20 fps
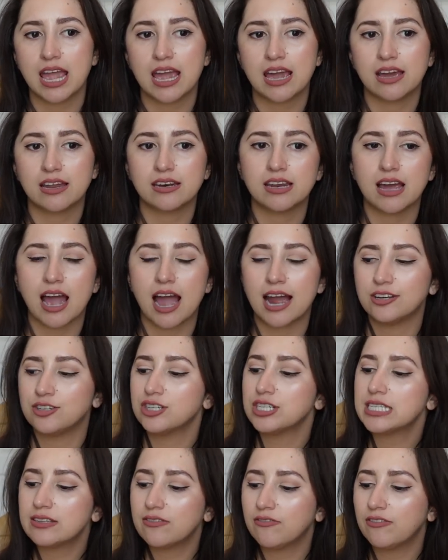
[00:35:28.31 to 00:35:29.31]
And I
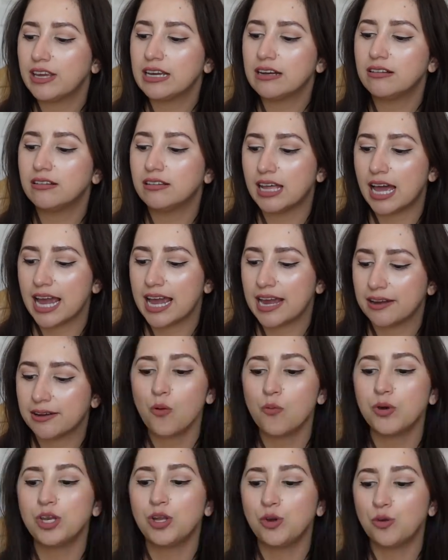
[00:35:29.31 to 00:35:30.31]
just feel like
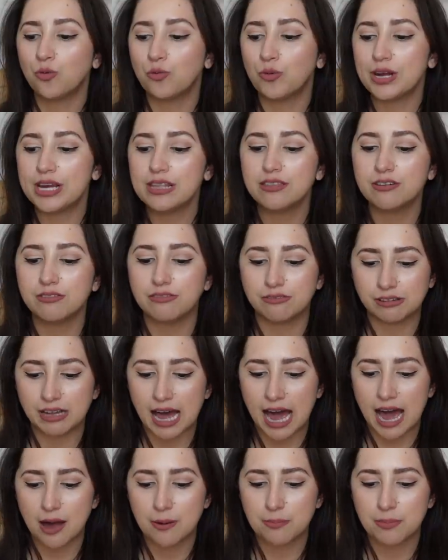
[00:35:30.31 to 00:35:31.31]
when you read the
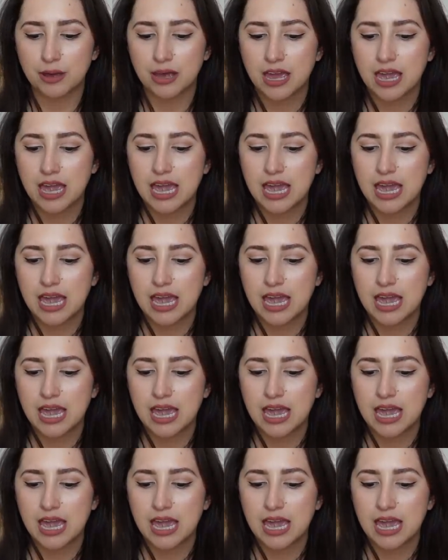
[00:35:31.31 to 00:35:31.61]
flap,